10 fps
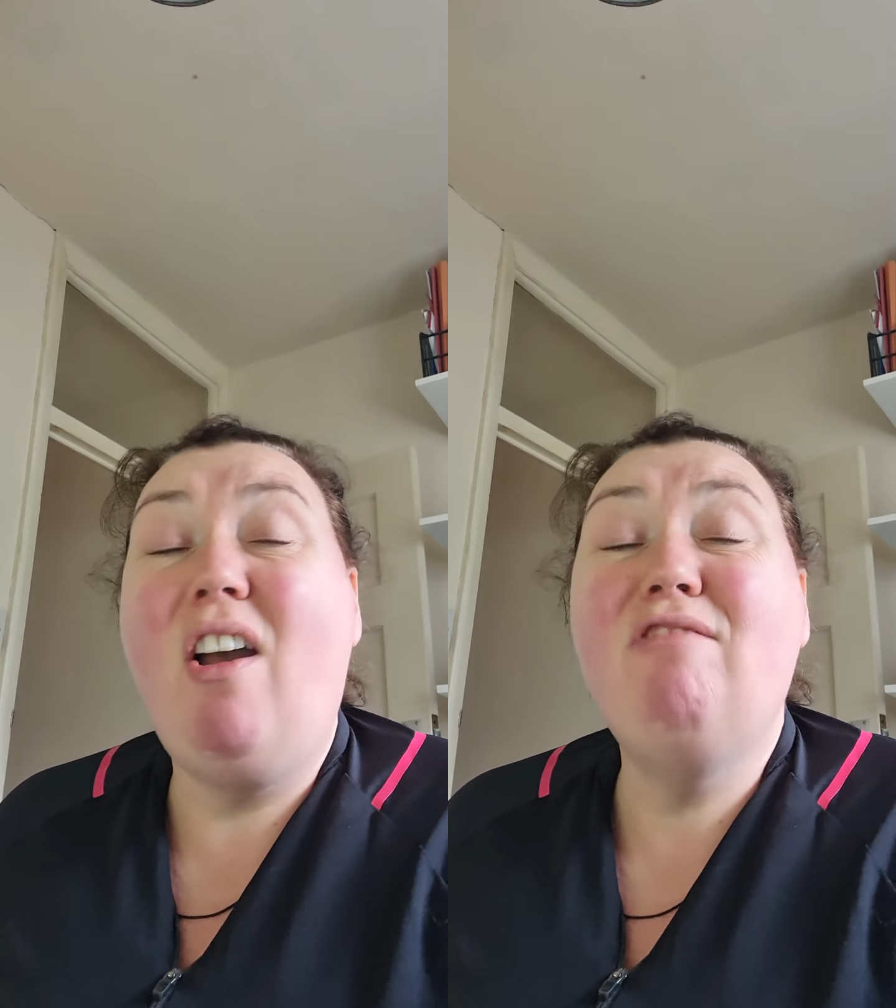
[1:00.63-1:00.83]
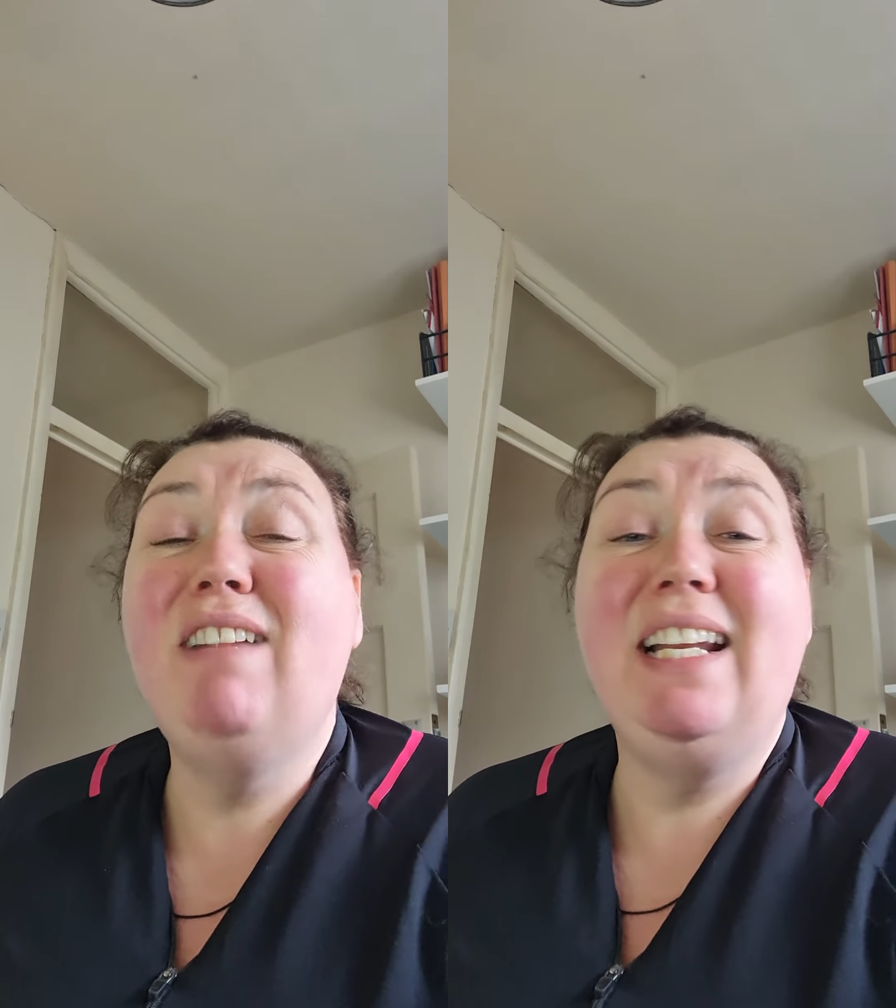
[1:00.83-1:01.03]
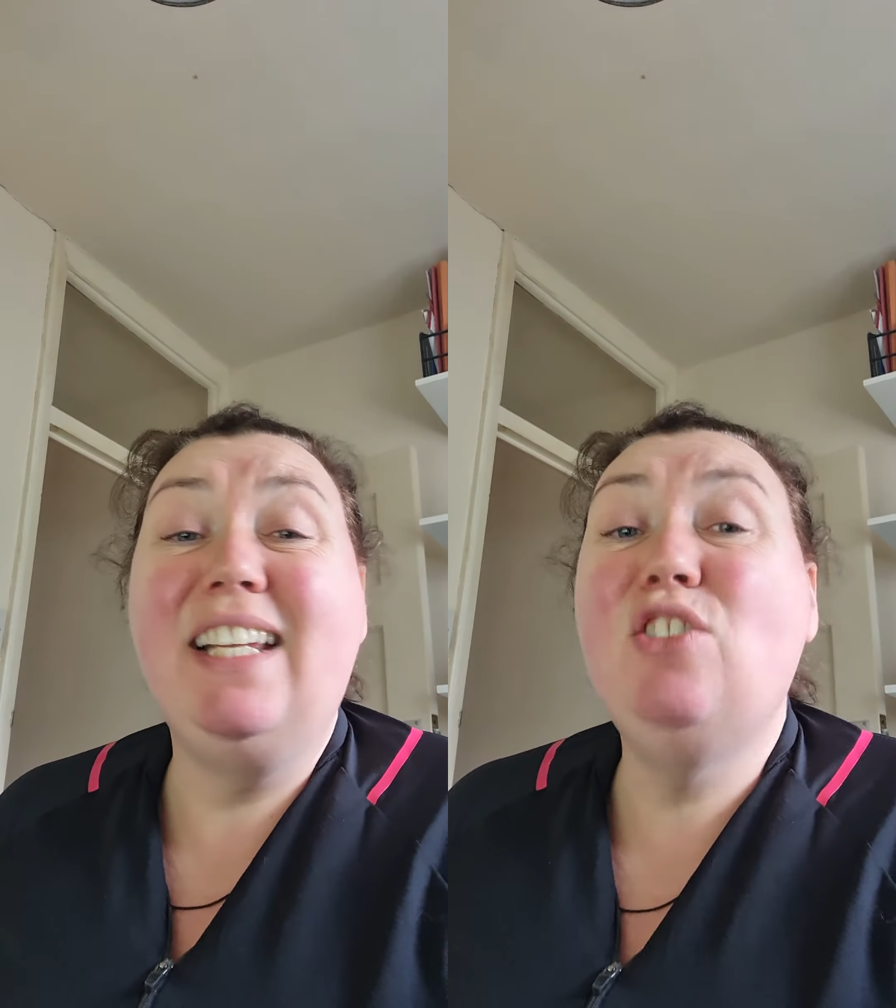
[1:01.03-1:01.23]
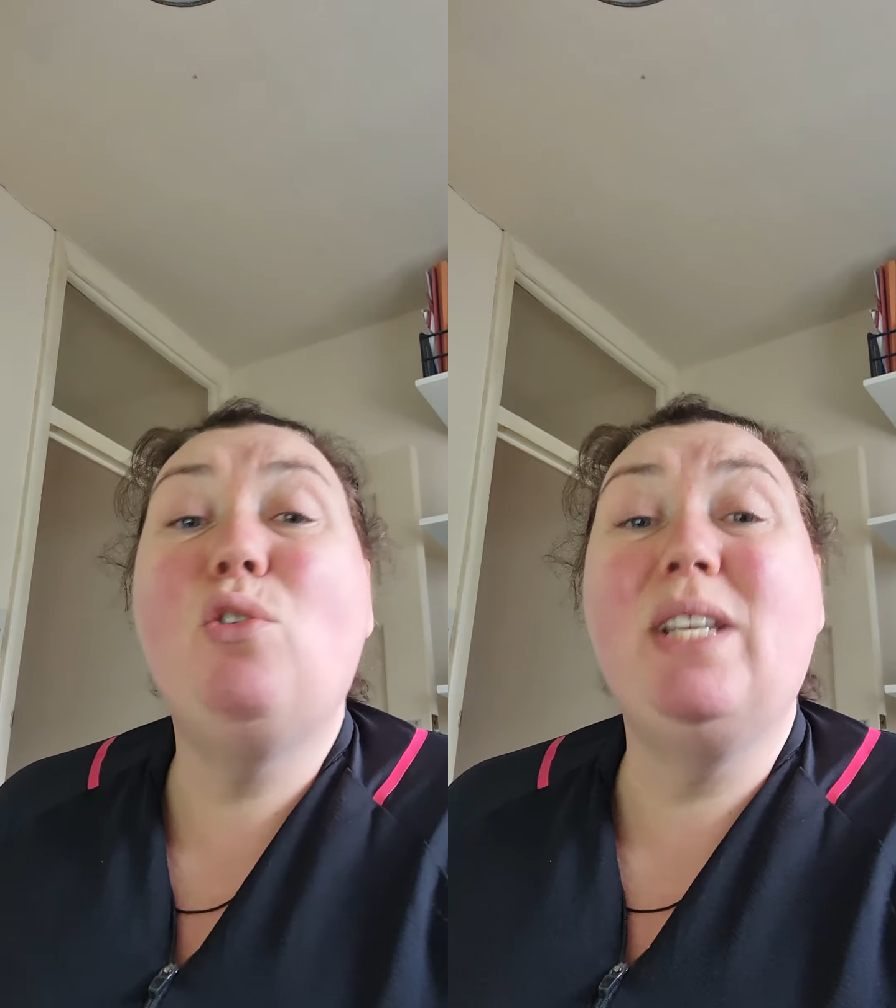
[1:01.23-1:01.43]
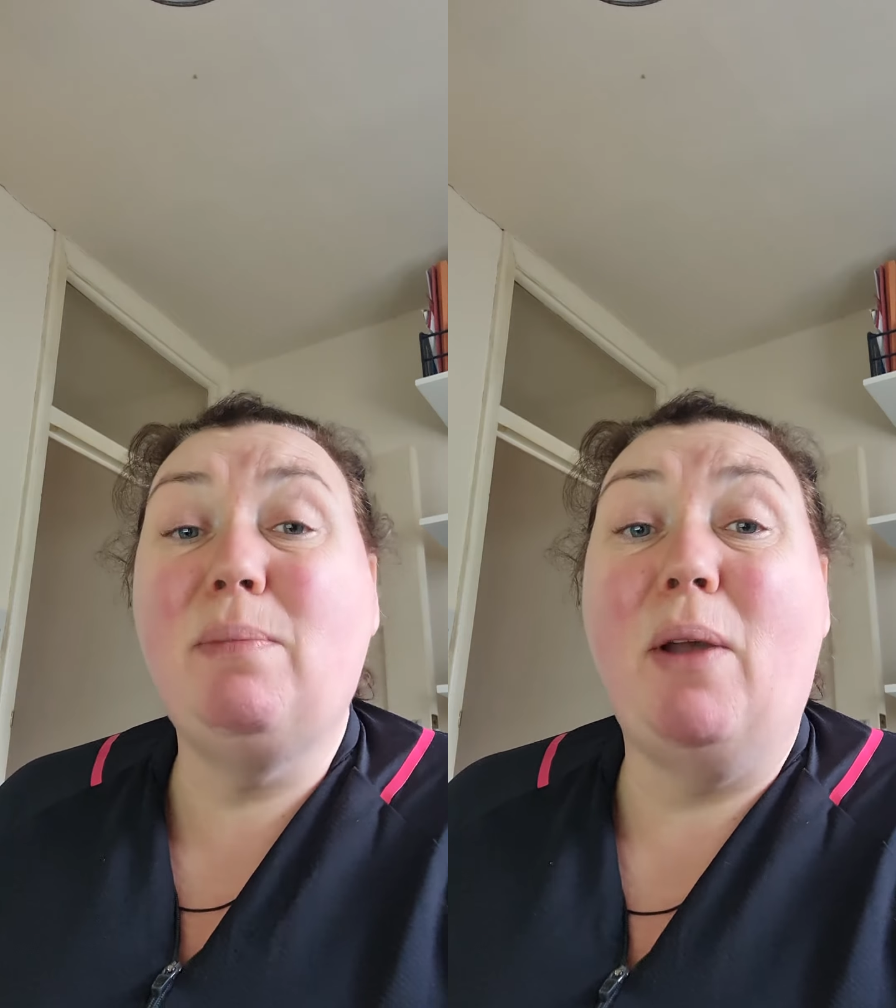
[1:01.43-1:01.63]
I really
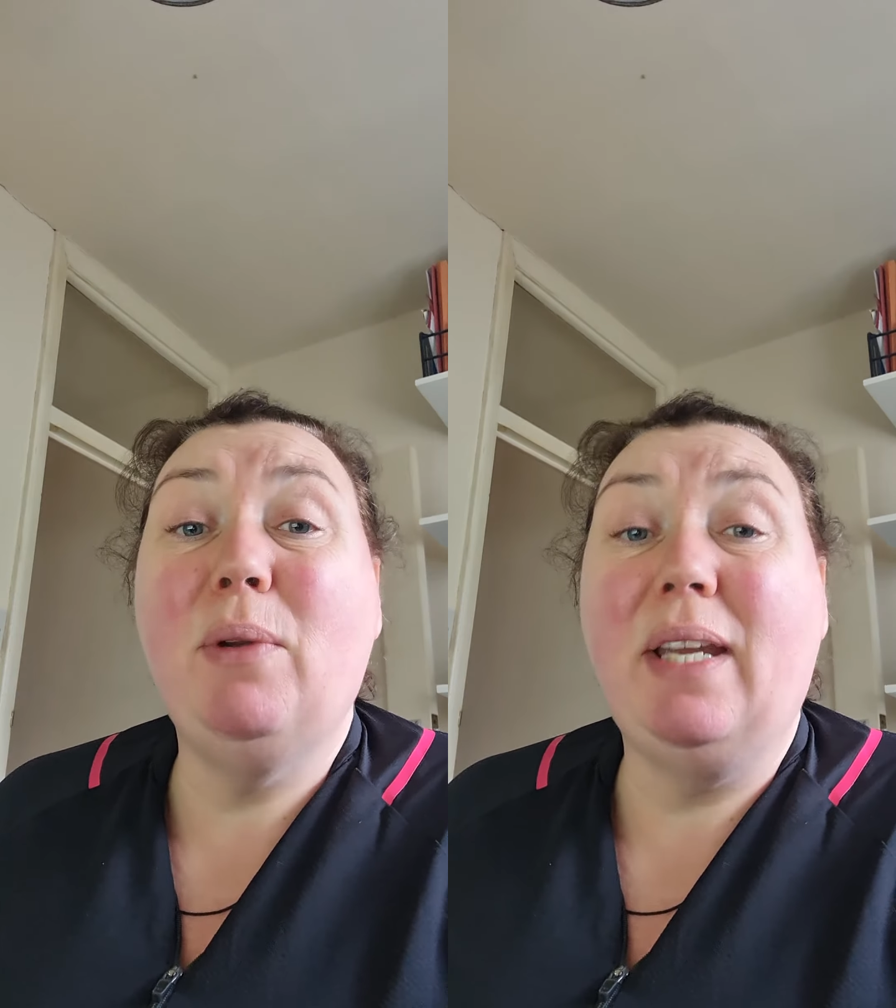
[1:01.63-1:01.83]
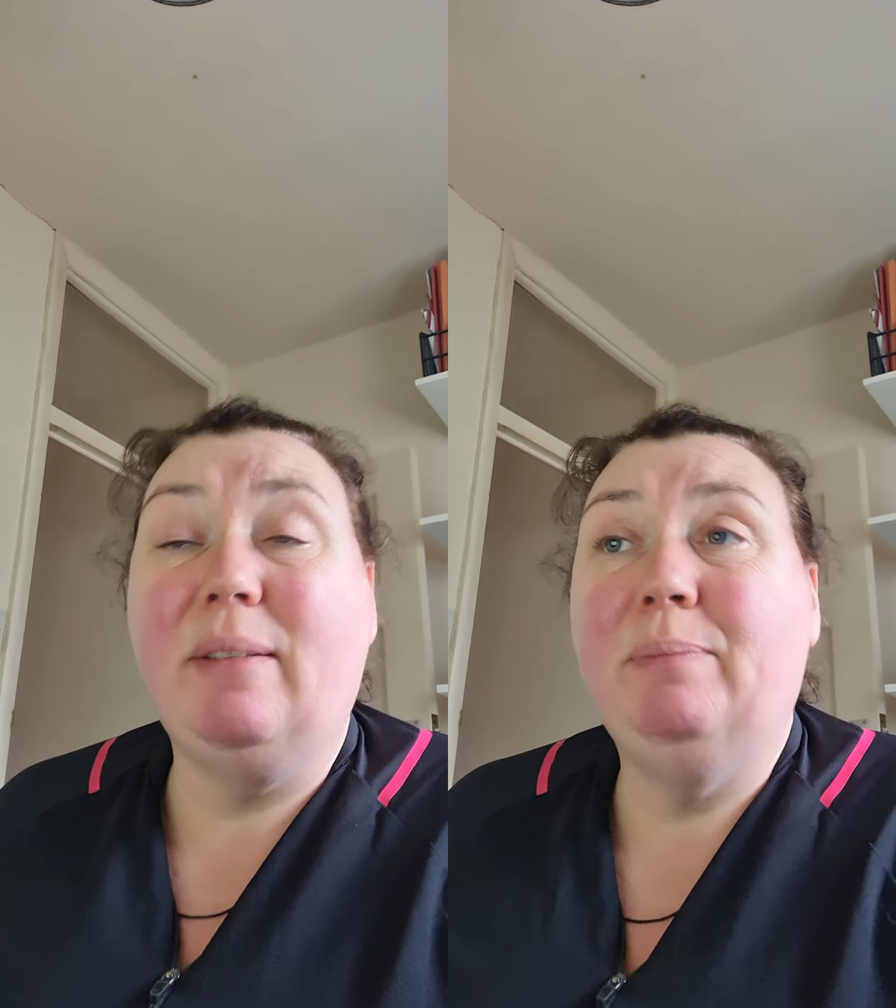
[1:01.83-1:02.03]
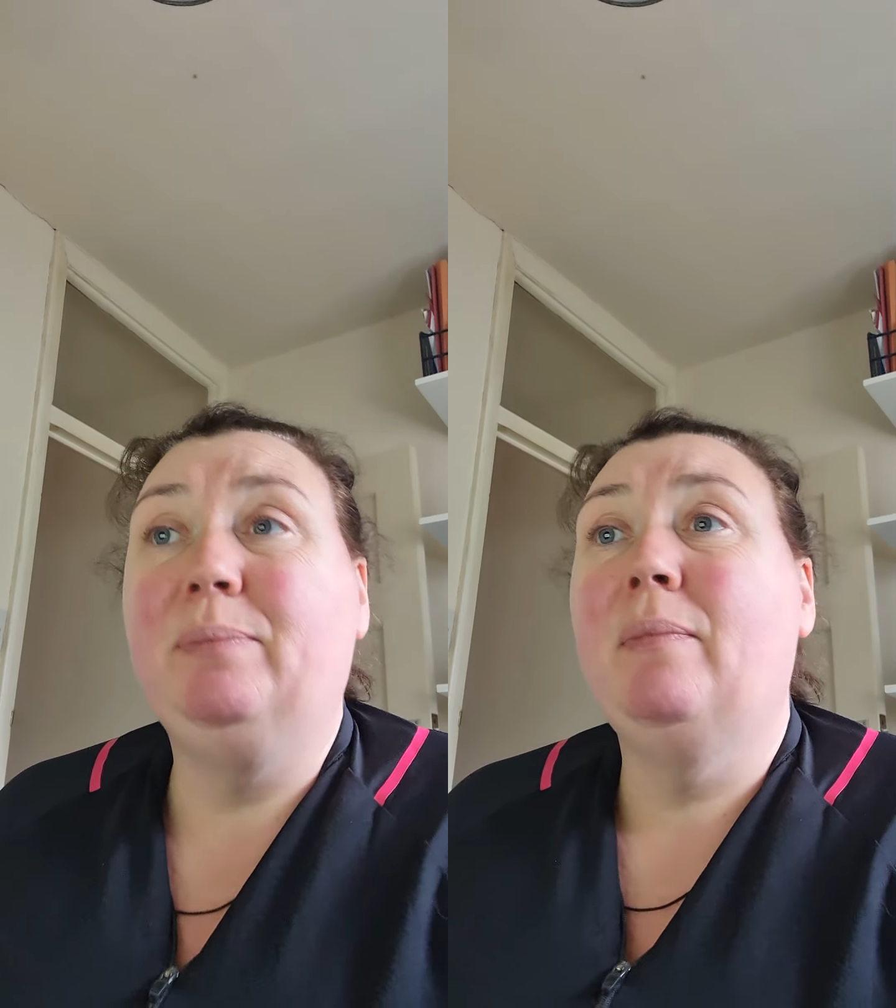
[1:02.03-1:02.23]
enjoy smoking."